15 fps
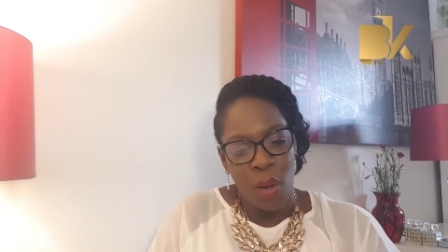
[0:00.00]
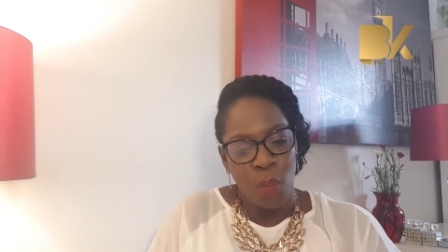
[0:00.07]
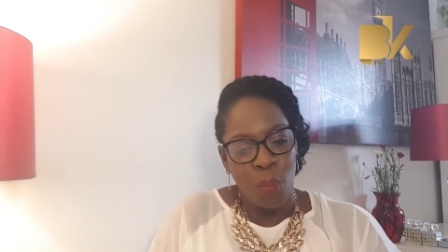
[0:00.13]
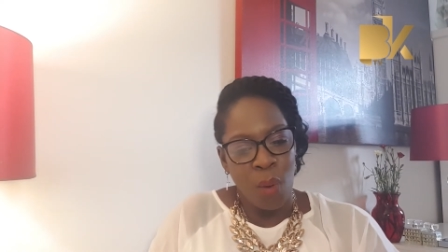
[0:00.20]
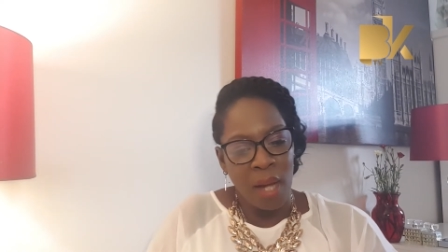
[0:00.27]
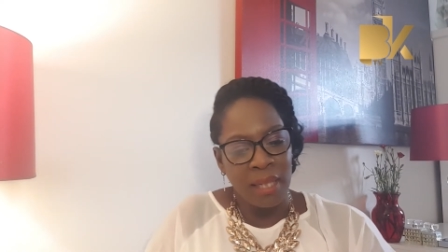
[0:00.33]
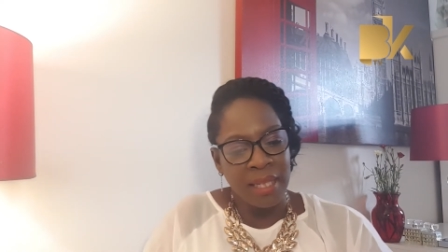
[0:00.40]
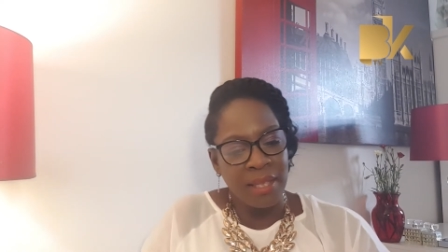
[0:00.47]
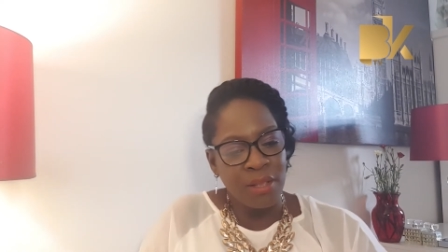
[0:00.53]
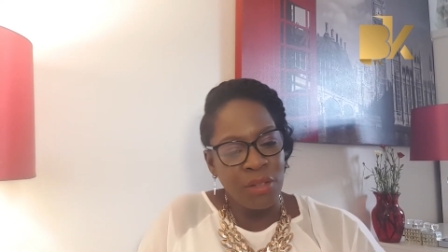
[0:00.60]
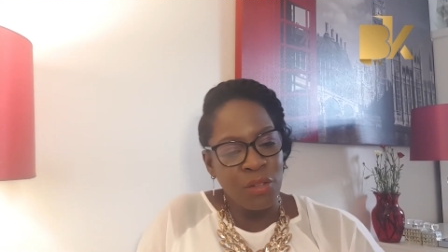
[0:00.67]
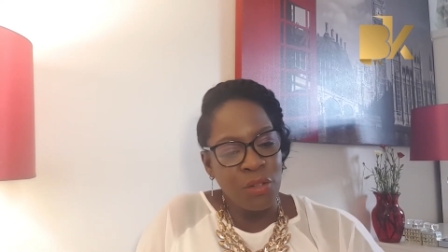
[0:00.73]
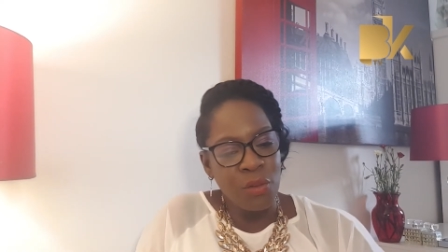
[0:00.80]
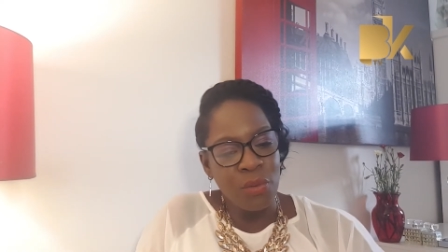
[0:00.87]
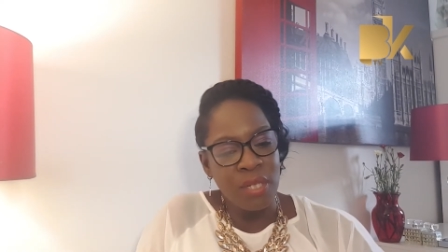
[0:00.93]
while in the
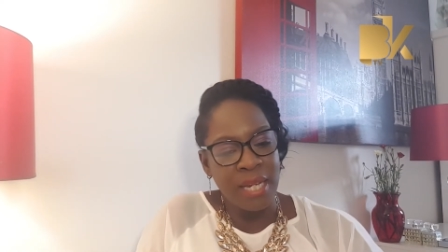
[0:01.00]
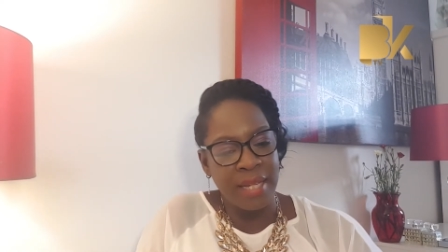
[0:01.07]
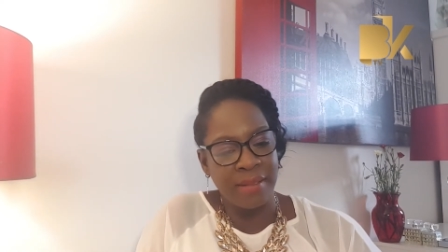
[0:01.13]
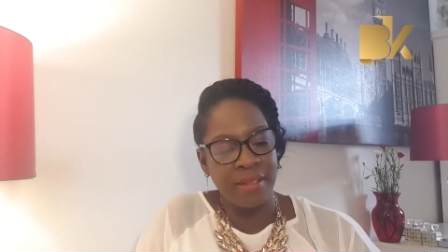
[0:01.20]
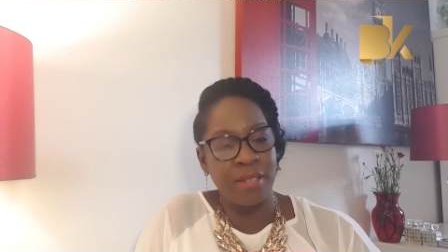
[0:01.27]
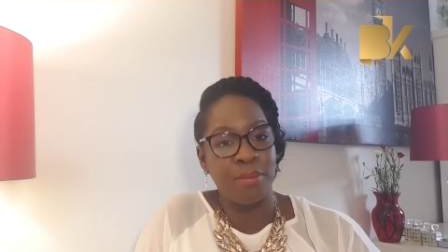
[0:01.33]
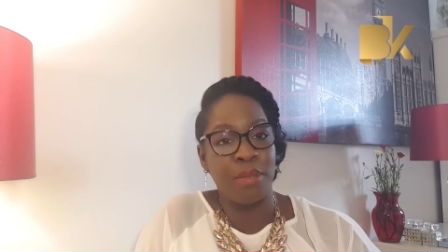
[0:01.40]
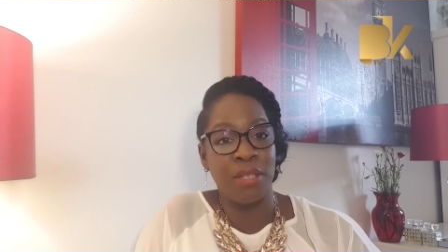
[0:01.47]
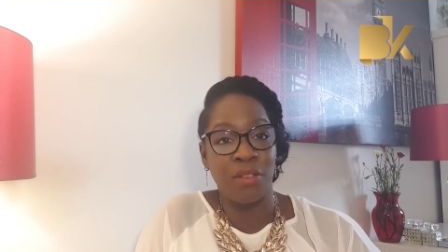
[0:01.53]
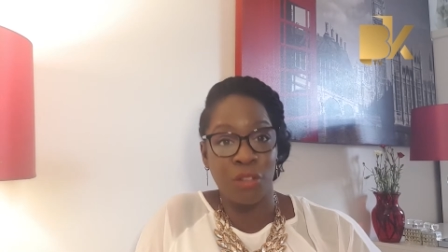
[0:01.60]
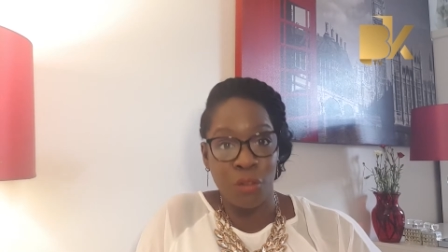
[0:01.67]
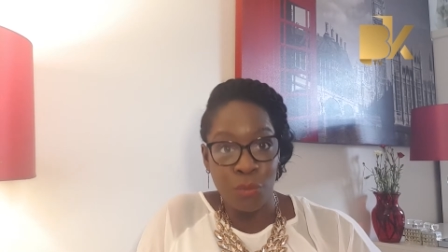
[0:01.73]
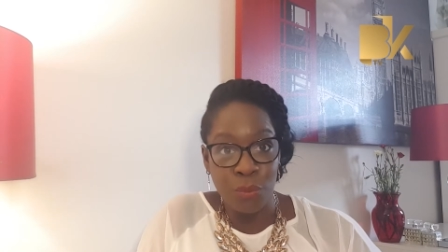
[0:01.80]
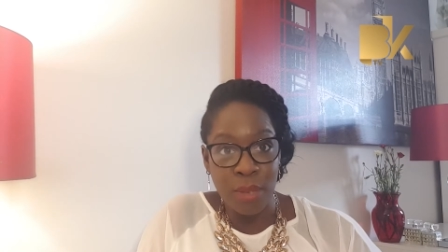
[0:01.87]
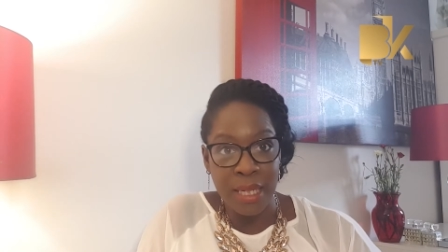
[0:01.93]
New Testament
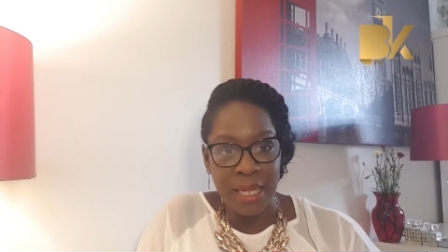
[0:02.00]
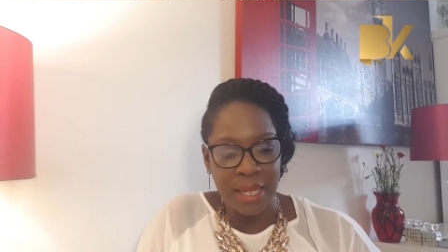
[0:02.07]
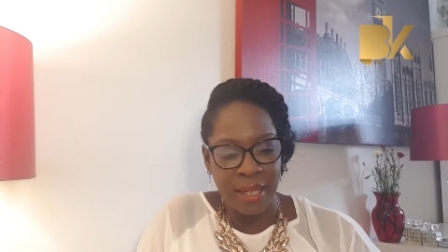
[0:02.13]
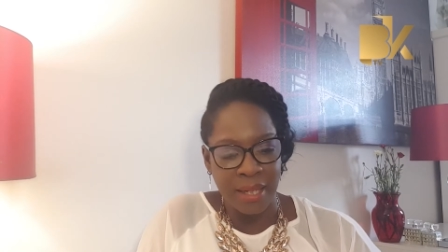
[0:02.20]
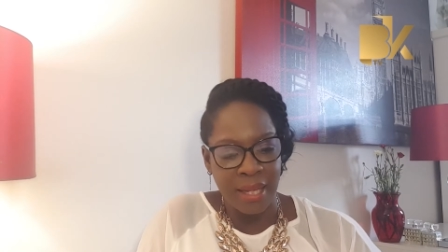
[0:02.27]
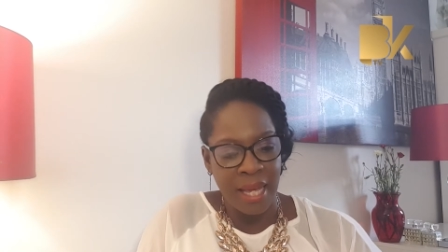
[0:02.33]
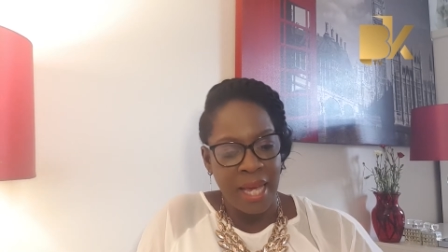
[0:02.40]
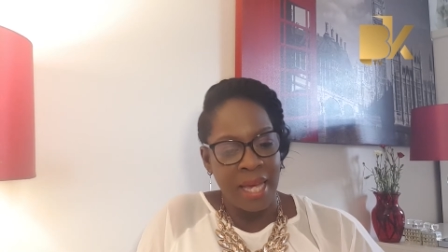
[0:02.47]
Greek,